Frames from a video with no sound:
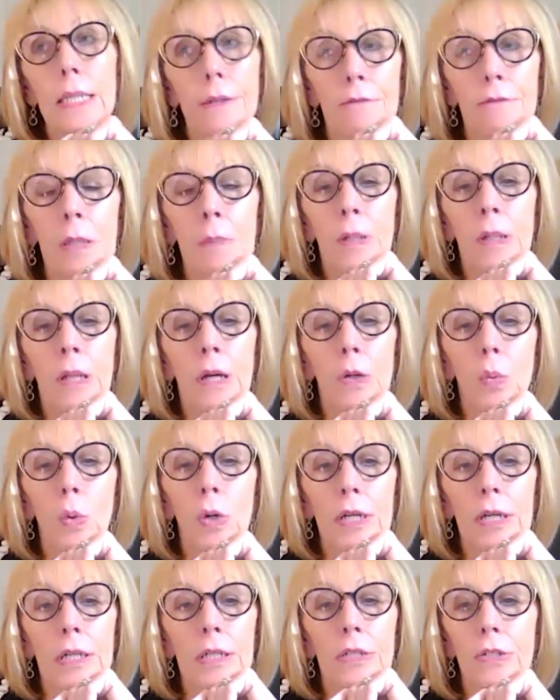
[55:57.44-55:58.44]
people are
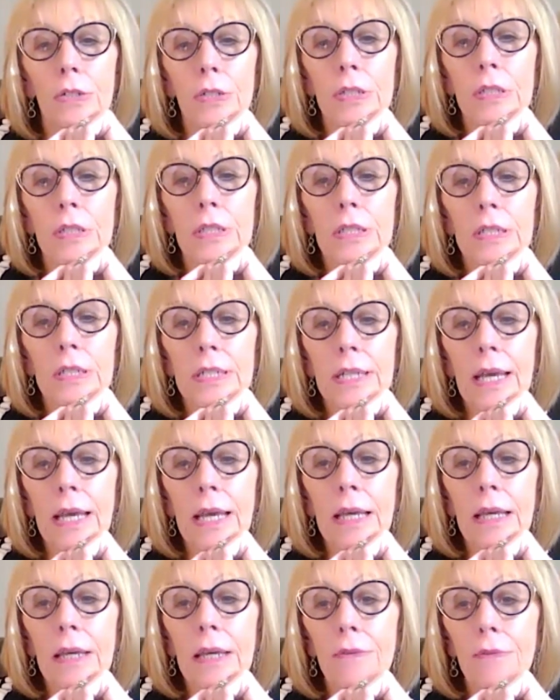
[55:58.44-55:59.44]
working during the day, of
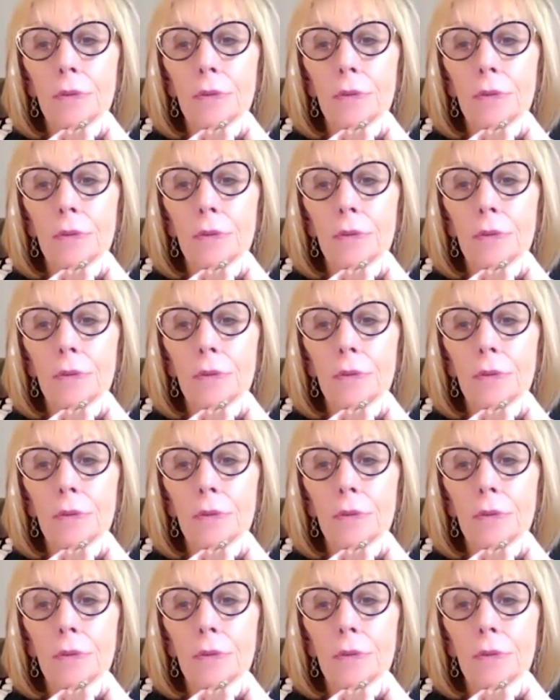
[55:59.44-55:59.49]
course,